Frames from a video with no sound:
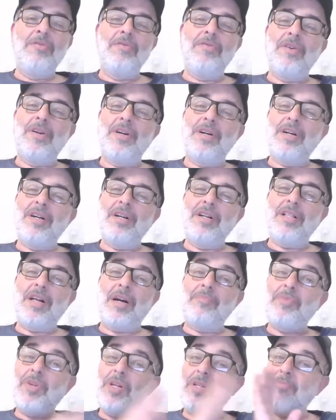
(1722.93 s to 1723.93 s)

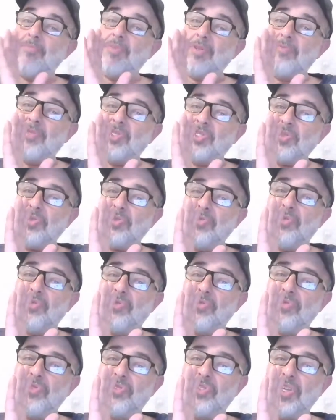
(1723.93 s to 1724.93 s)
Well, Abdullah bin
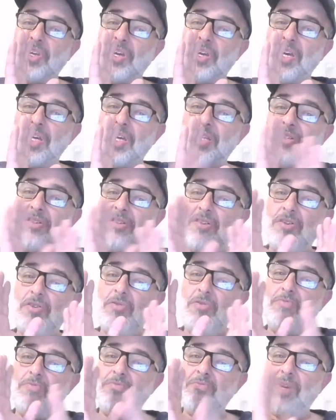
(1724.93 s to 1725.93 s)
Mas'ud said,
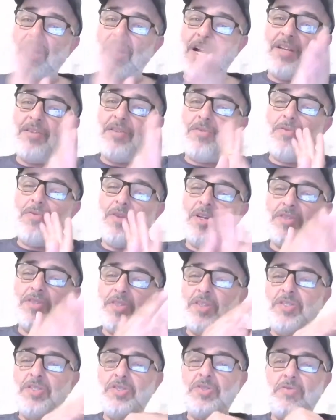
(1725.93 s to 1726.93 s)
no, I don't
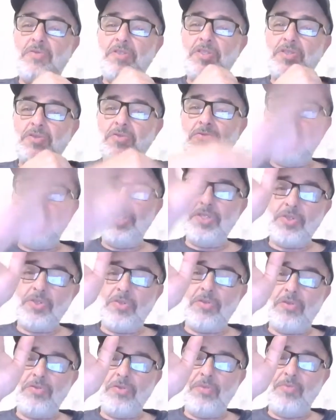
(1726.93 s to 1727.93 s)
want these three surahs,
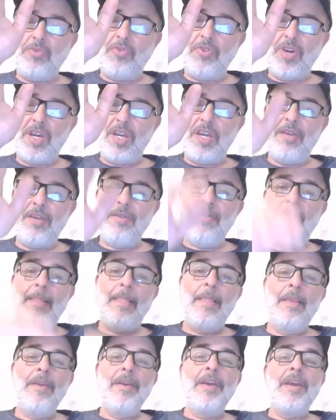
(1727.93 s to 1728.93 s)
throw them away.
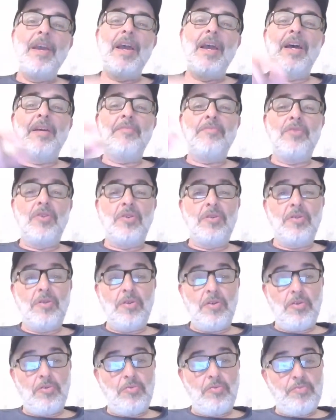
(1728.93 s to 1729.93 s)
And
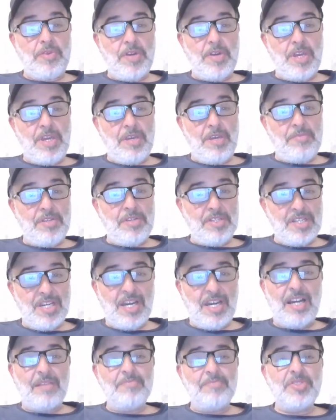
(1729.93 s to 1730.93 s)
Ubay ibn
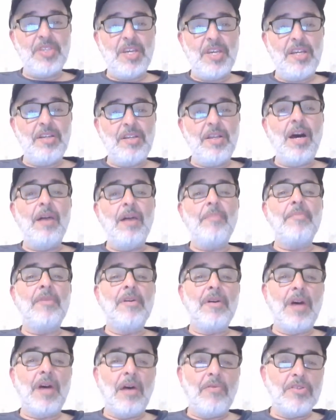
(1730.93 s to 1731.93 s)
Kaab said, I
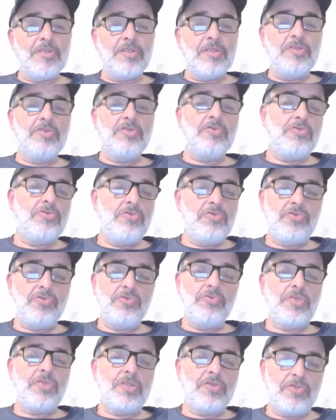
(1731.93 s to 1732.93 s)
want these two
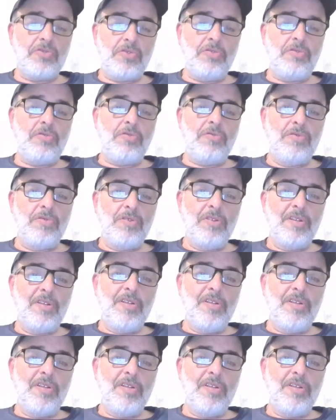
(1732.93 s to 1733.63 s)
surahs too.